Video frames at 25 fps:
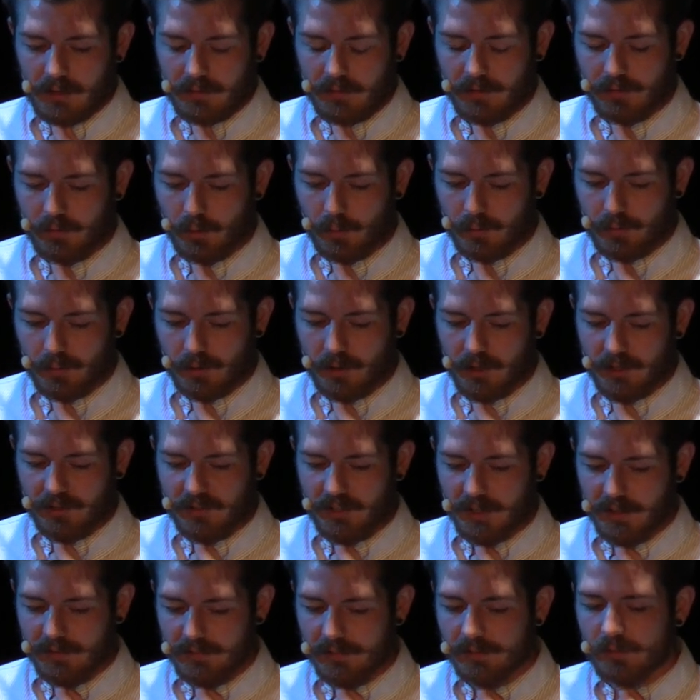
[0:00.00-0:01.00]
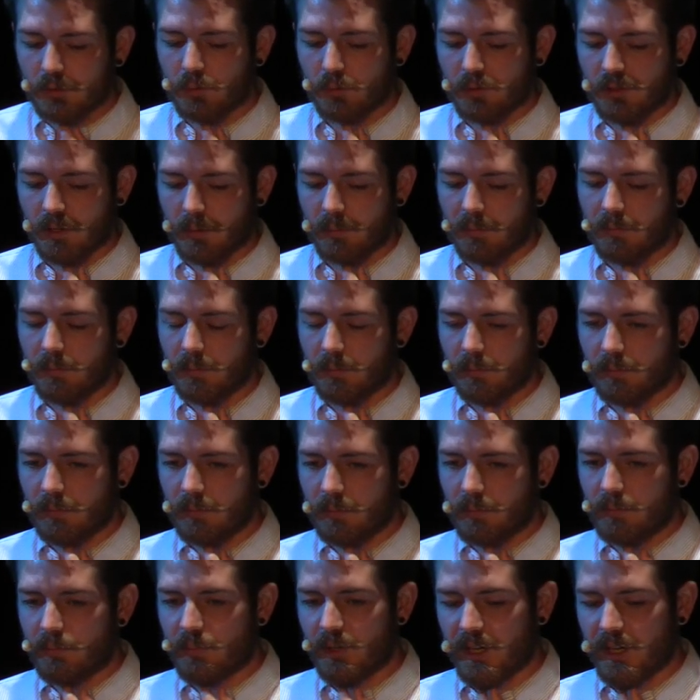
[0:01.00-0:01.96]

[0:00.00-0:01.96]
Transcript: that's also going to take us into some